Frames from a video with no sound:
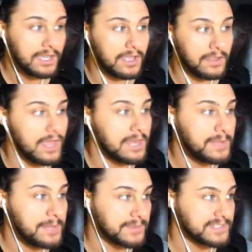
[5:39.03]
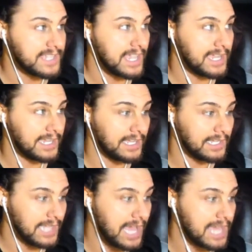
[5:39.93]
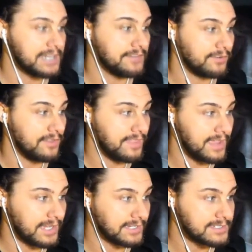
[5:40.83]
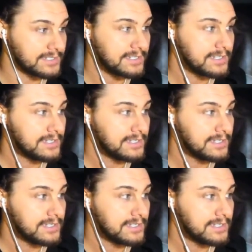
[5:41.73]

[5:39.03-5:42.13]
Uh, a lot of people saying a lot of different things.